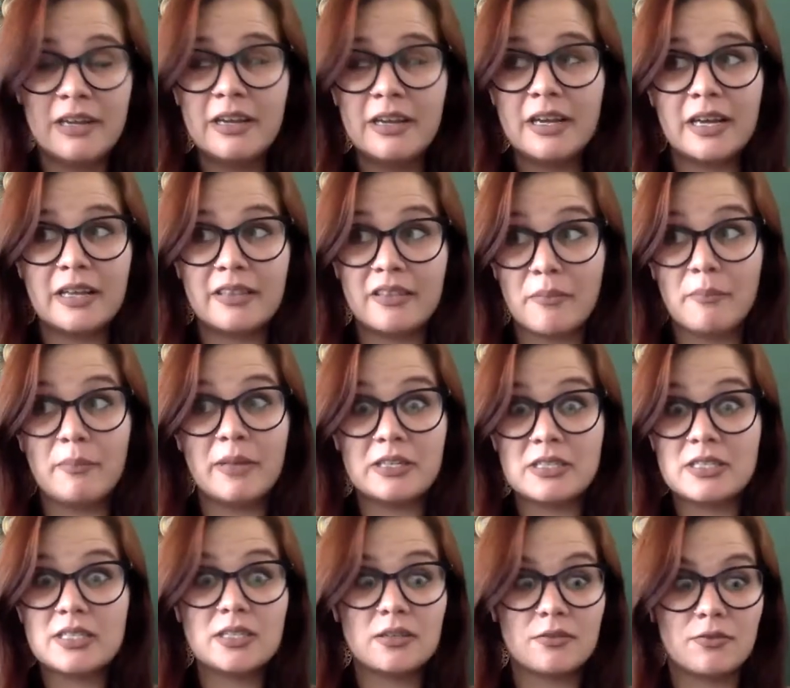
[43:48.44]
In the
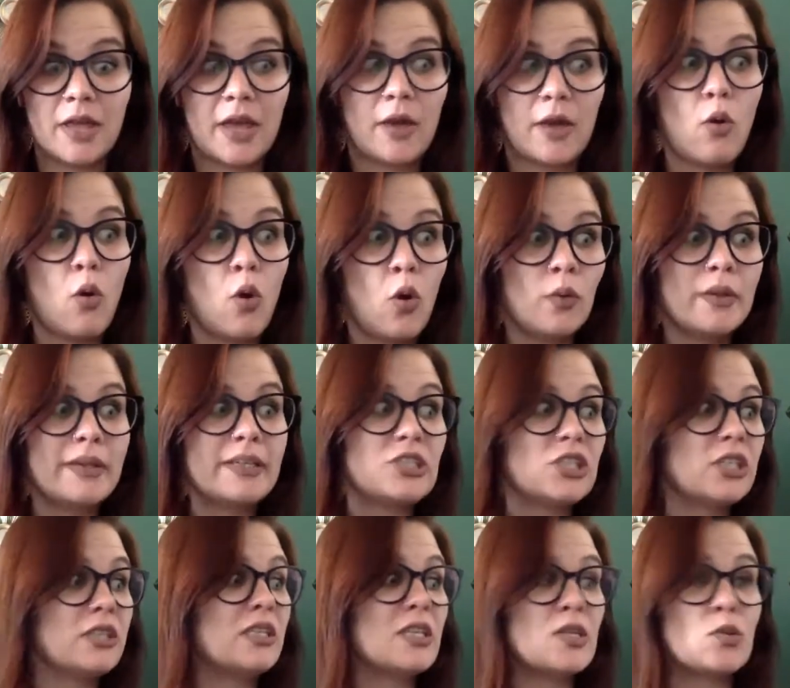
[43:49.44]
midst of like, holy
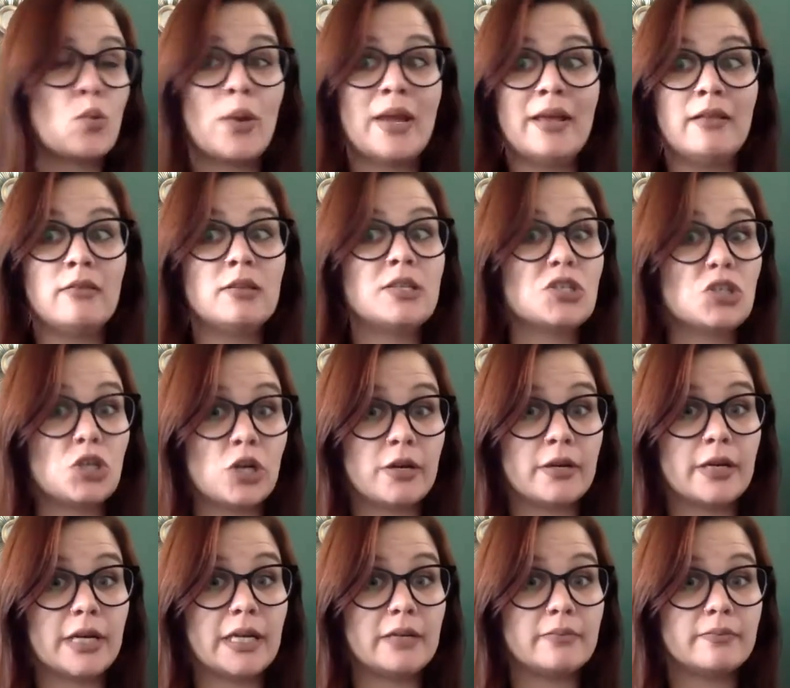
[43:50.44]
shit, this wheel is
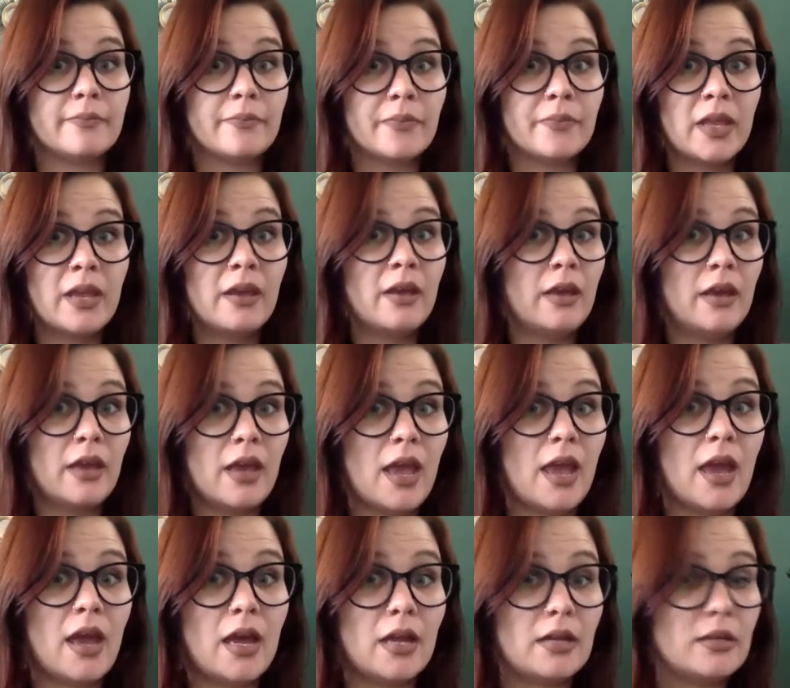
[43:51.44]
turning,
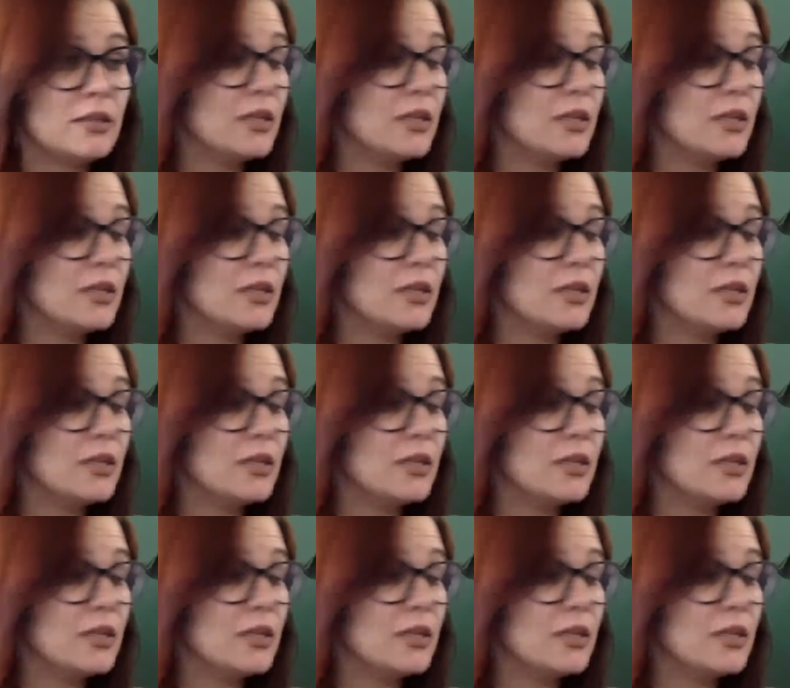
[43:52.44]
and